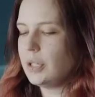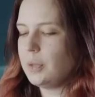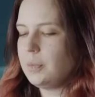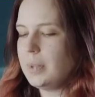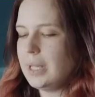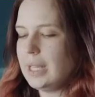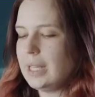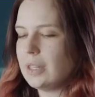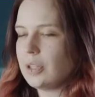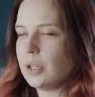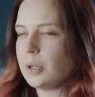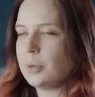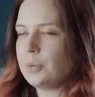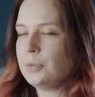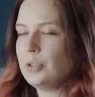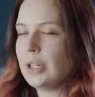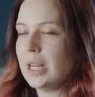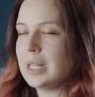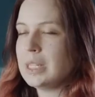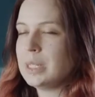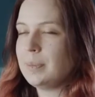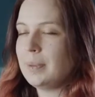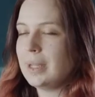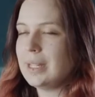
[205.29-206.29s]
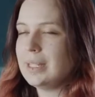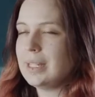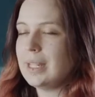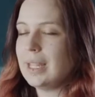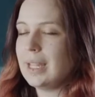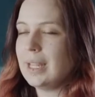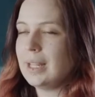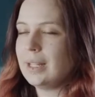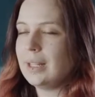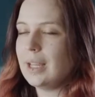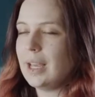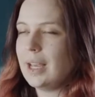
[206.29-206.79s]
it'd be either
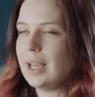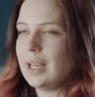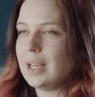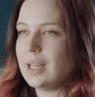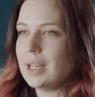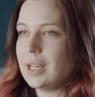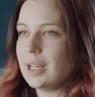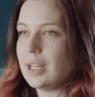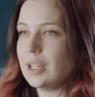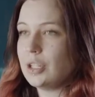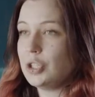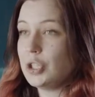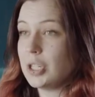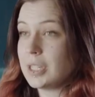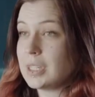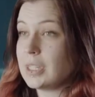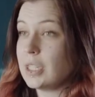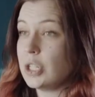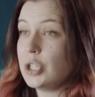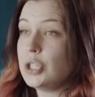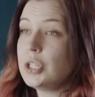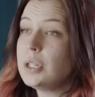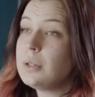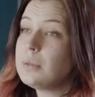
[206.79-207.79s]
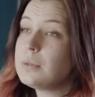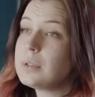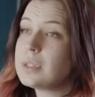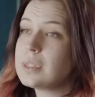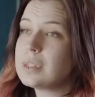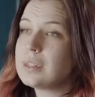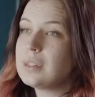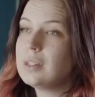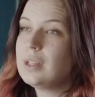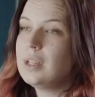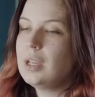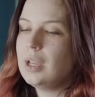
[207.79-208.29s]
transplanting uh, just the
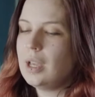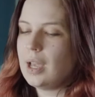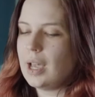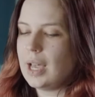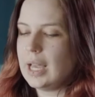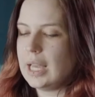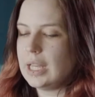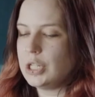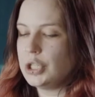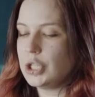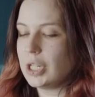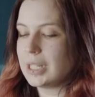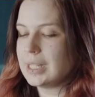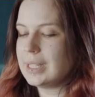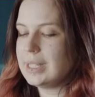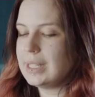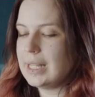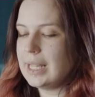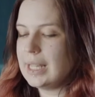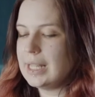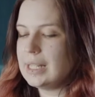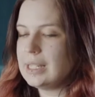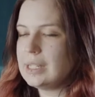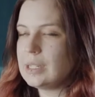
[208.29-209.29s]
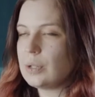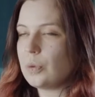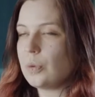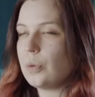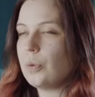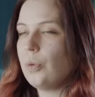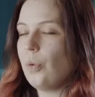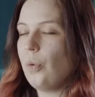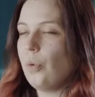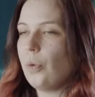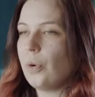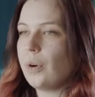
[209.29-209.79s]
shoots, uh, just seeds,
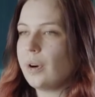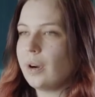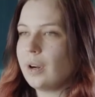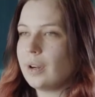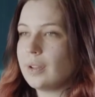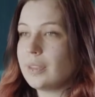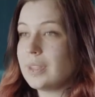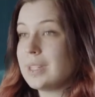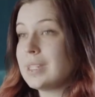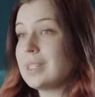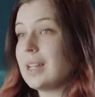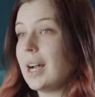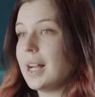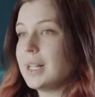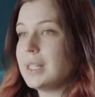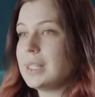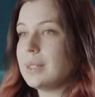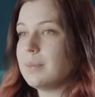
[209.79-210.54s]
or the sods